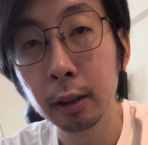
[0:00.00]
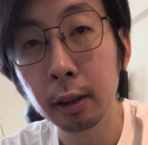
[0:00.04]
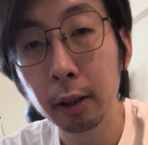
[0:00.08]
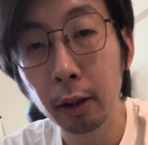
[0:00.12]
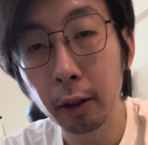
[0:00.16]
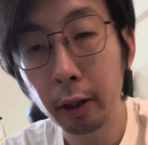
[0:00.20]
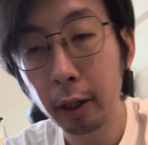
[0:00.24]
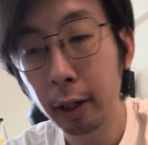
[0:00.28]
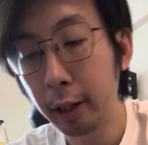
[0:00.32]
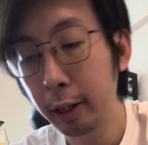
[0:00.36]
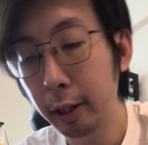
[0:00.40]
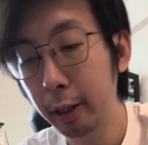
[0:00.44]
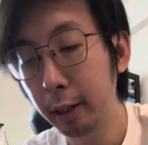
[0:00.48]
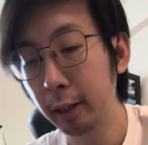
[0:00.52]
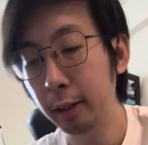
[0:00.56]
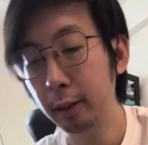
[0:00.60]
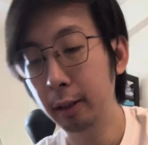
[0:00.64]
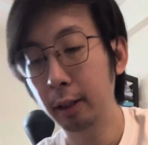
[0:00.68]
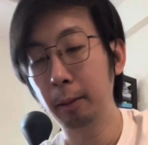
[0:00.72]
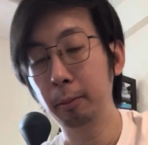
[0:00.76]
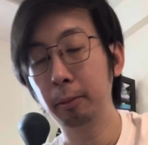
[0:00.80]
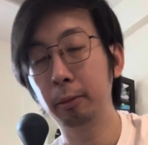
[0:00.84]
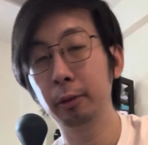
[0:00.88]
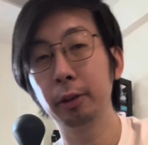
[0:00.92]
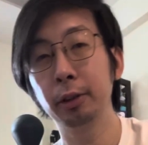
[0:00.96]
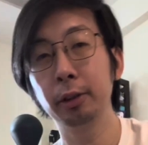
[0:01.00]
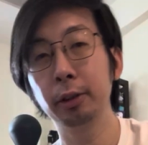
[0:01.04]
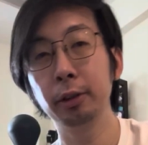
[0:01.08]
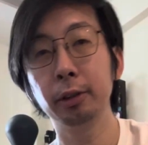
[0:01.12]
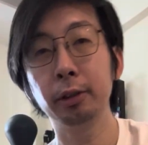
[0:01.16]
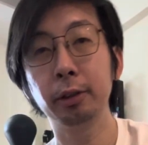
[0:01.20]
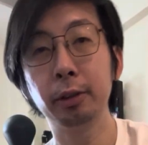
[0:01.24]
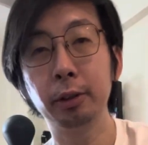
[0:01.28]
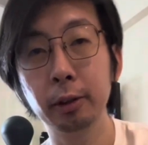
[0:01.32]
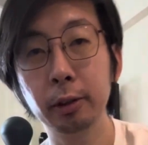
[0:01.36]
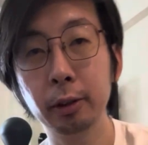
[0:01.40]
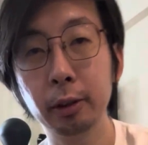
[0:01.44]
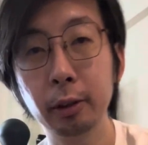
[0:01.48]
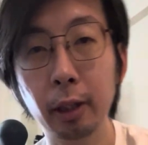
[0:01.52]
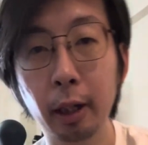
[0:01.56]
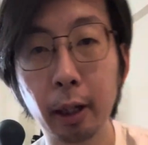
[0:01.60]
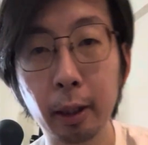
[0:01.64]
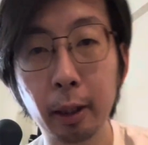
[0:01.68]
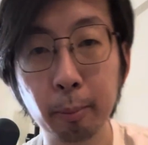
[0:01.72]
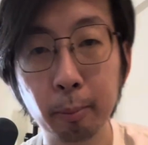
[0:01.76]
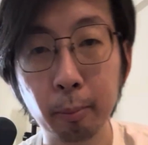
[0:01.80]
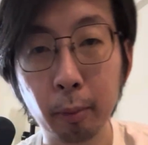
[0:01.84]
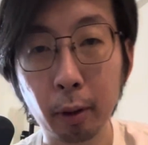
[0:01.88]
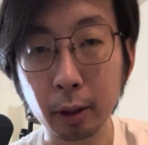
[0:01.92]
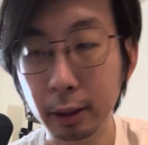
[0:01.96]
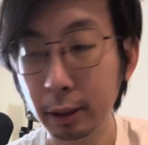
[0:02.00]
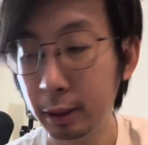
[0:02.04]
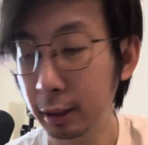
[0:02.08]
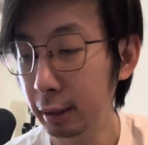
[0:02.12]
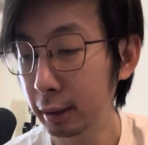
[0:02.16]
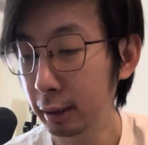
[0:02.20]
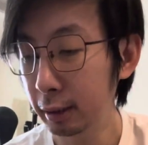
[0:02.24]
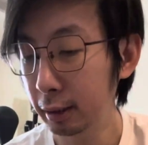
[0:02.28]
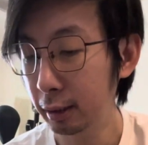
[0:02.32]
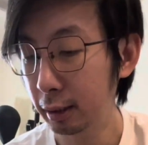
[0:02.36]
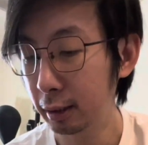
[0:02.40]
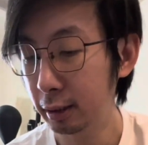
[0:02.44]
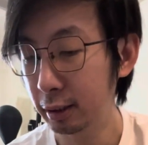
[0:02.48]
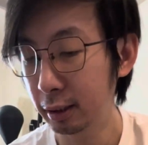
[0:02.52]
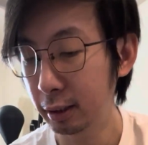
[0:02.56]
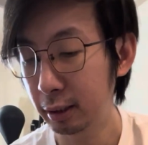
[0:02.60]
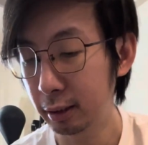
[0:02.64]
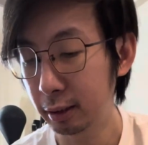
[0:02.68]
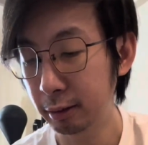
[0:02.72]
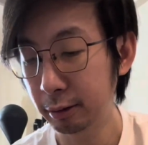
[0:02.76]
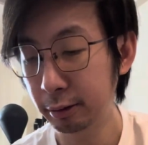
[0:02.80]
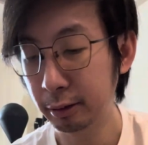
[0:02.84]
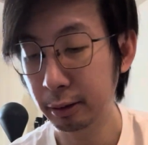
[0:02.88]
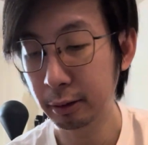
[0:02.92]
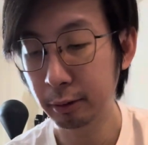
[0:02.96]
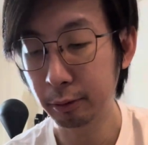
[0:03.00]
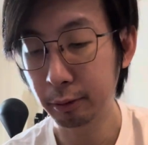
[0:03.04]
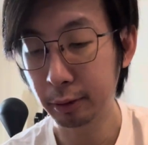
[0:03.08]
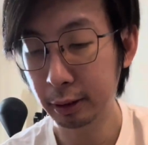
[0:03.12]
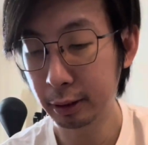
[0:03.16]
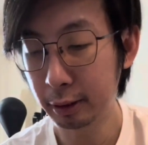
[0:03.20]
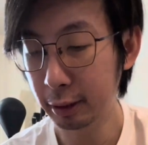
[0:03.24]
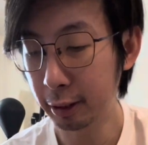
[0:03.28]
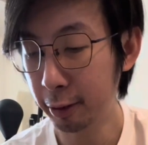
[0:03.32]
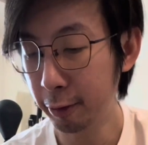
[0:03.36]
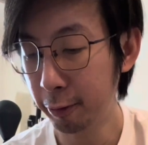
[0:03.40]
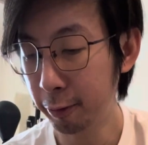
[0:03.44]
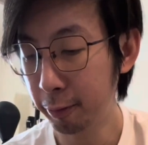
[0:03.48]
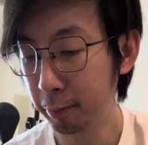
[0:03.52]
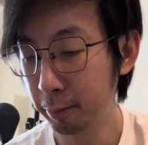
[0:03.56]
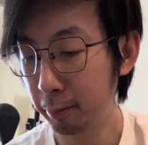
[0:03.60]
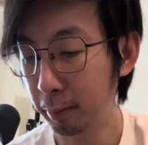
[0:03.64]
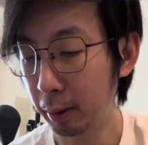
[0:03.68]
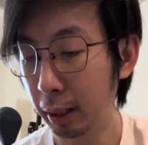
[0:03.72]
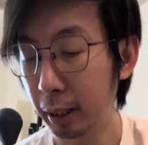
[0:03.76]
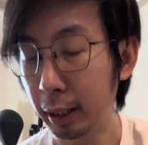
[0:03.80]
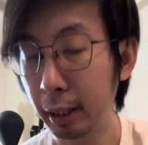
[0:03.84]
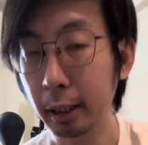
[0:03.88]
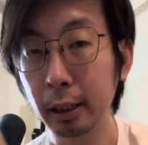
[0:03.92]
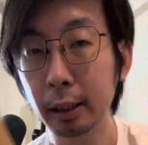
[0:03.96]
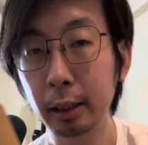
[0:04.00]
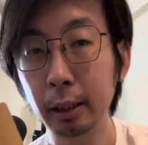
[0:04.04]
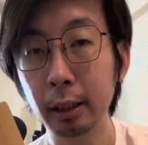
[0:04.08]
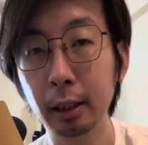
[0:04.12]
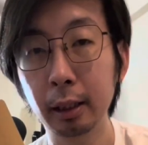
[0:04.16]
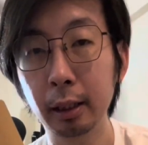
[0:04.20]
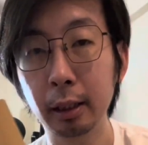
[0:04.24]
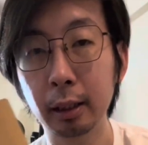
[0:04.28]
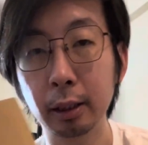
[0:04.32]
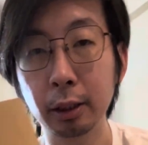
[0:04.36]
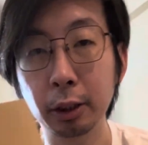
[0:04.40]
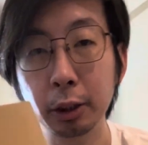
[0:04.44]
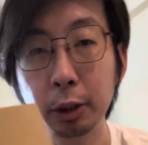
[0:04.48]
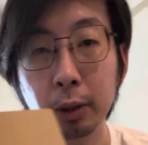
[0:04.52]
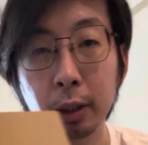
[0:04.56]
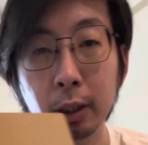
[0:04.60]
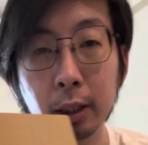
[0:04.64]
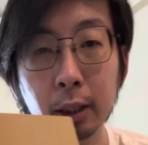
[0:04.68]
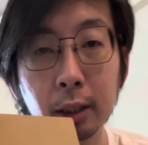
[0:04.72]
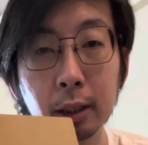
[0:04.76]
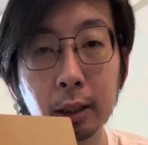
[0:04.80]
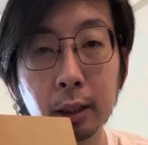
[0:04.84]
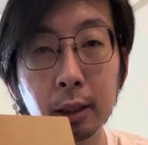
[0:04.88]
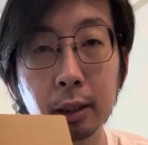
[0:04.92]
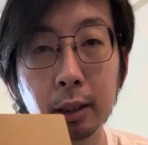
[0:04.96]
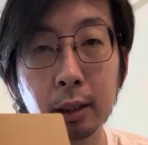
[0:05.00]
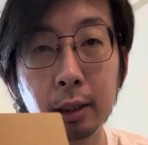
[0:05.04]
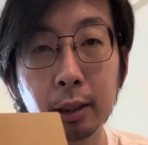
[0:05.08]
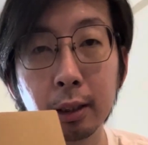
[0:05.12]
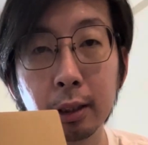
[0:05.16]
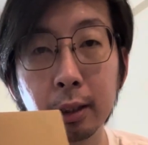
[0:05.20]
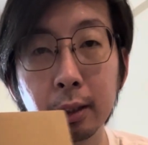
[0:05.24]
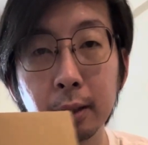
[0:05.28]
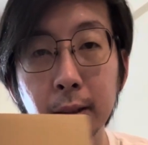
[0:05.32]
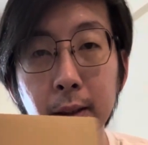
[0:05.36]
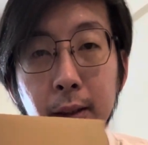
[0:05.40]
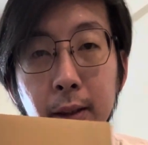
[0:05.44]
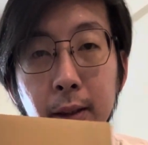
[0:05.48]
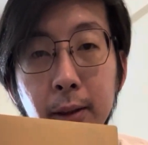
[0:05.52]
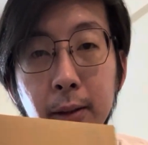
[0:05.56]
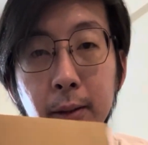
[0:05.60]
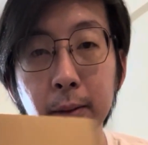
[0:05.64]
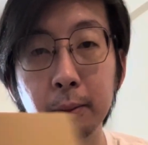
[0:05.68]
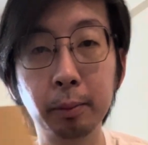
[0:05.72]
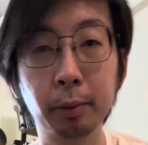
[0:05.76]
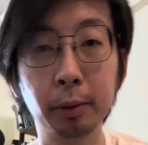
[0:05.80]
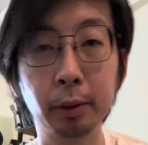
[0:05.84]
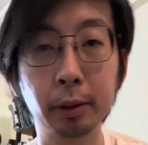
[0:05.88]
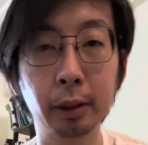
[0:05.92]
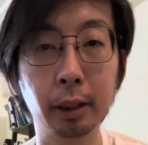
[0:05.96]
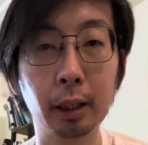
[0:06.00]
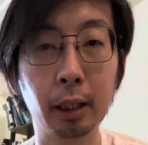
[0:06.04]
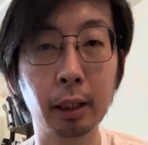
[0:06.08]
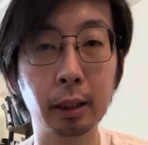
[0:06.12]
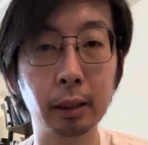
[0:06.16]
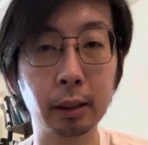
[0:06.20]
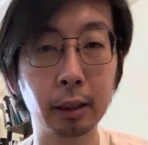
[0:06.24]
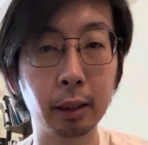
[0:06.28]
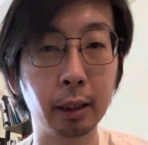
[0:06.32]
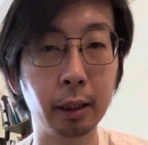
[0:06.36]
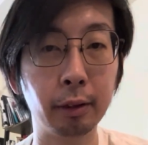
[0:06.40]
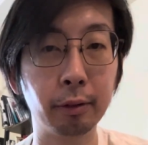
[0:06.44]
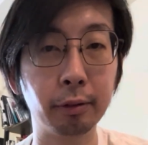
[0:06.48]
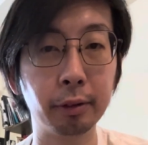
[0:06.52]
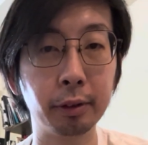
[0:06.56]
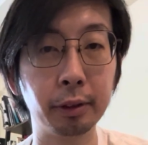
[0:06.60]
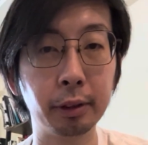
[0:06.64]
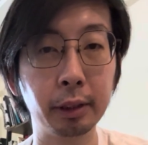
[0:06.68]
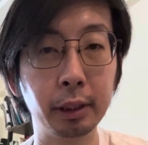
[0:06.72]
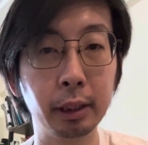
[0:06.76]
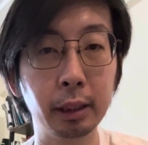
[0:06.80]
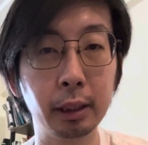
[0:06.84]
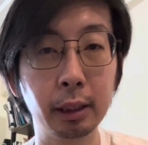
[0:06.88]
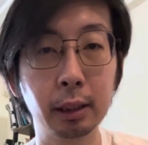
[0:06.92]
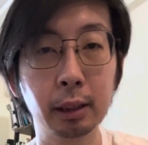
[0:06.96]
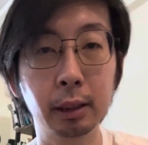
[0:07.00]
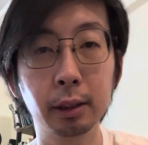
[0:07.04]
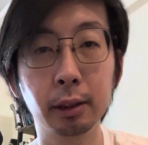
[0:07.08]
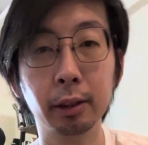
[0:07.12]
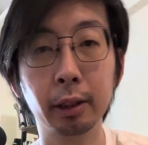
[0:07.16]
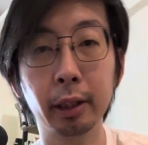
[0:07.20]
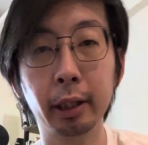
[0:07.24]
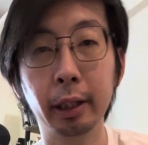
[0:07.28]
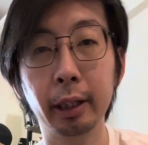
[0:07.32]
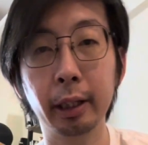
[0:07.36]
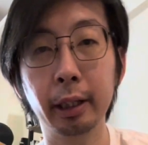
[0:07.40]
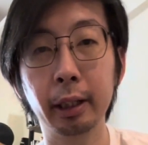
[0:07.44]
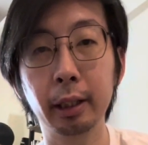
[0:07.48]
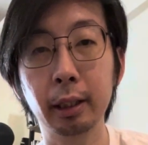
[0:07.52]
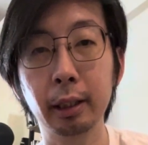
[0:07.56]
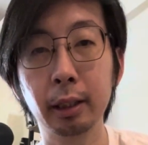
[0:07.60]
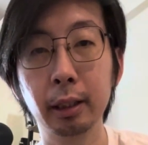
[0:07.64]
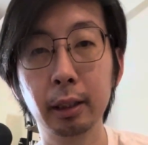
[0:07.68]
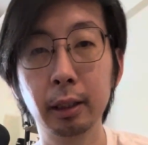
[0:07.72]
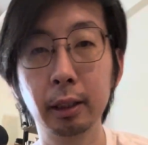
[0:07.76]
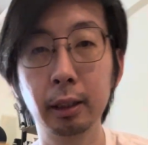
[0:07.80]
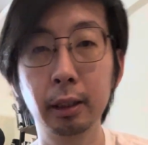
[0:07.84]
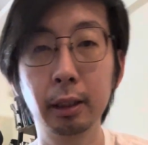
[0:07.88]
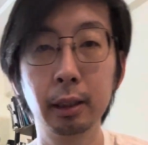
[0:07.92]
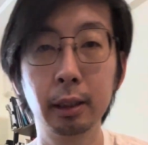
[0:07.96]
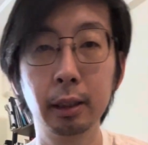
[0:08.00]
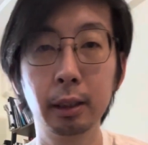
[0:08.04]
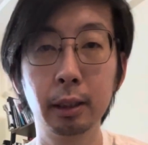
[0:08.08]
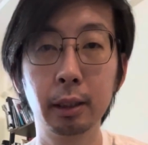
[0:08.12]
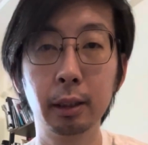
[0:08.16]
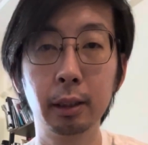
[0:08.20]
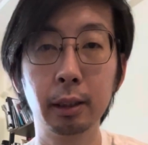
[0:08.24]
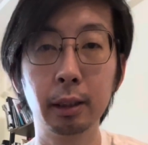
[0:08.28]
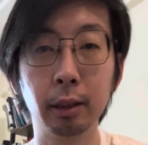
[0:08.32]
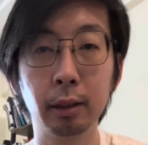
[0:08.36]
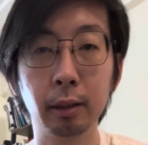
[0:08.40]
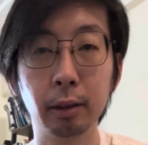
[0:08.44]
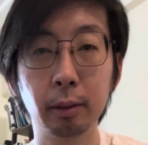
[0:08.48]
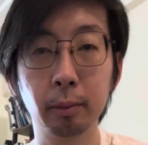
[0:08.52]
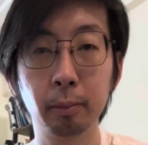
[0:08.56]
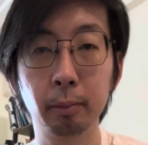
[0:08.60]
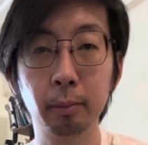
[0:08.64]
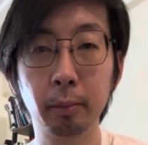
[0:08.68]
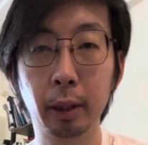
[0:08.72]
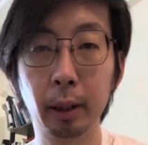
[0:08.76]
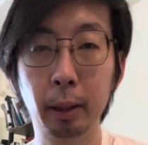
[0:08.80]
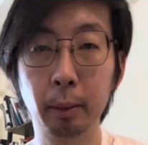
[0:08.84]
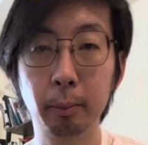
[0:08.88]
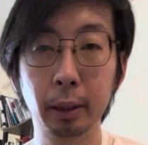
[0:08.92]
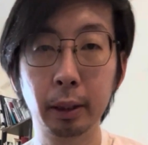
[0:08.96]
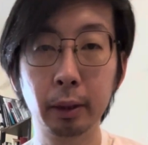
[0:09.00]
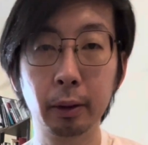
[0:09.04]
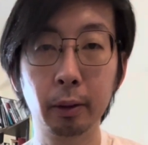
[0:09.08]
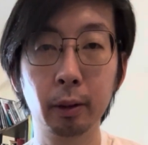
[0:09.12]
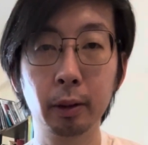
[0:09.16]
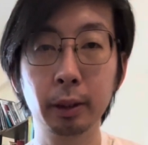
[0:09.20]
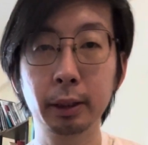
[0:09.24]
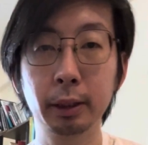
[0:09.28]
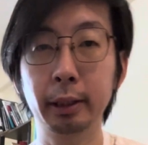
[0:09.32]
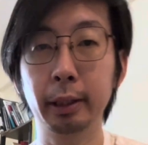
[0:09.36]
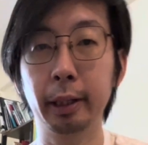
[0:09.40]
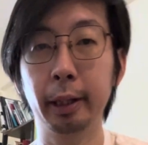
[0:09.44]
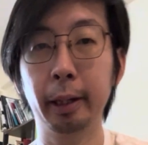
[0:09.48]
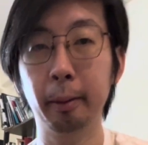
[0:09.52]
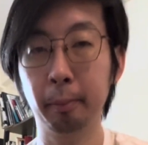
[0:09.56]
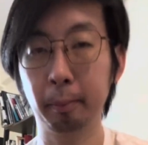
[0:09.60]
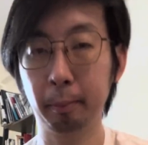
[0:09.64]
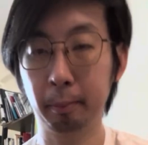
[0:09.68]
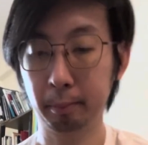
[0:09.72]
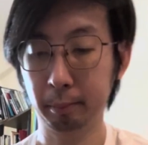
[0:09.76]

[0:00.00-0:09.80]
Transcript: Okay, I'm going to do unboxing. I just received my Shuang Hor product delivery, okay, by my doorstep.